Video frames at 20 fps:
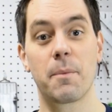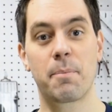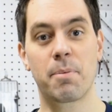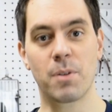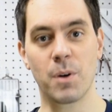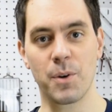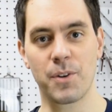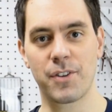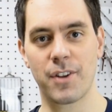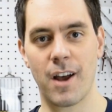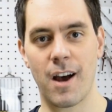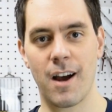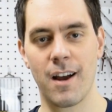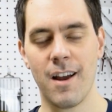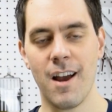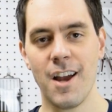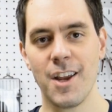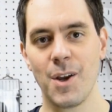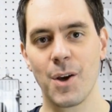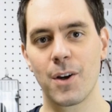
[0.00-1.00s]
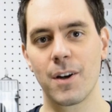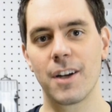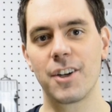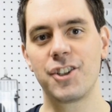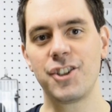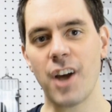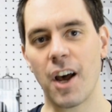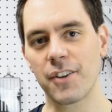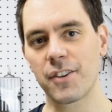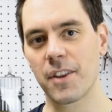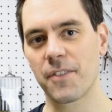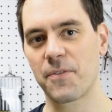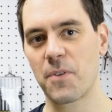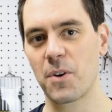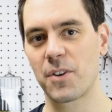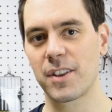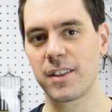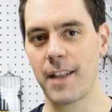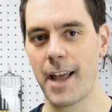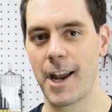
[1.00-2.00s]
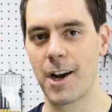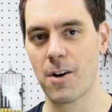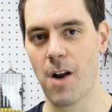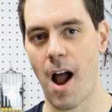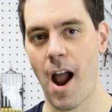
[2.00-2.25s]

the Prusa, you can adjust the first layer